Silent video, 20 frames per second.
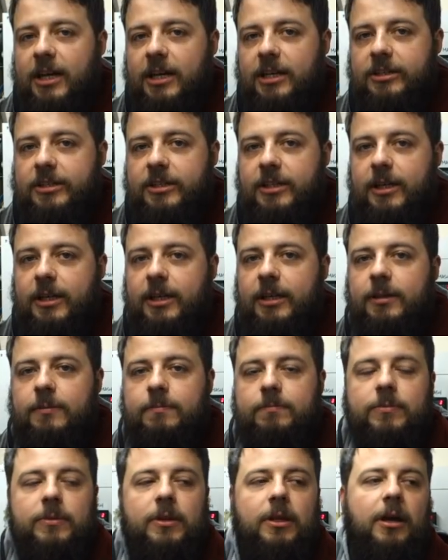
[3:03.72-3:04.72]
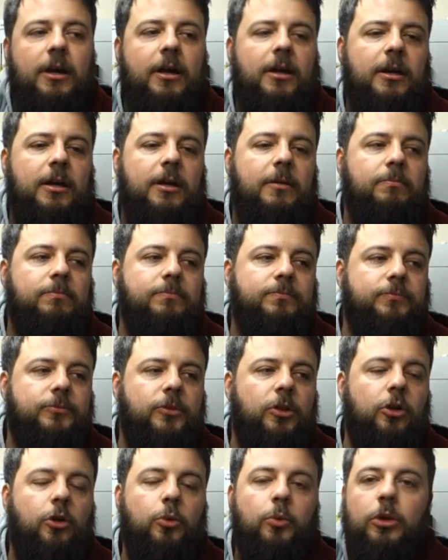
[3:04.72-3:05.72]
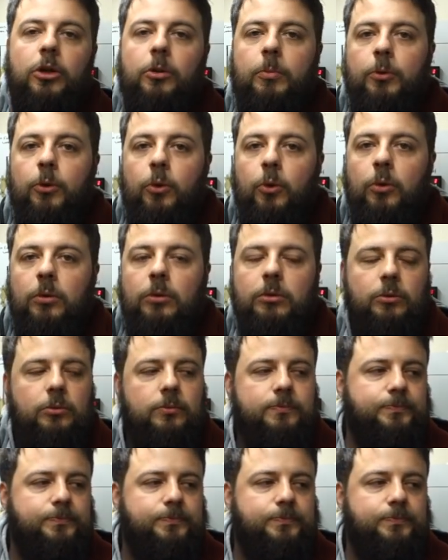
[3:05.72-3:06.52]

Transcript: 80 or whirlpool.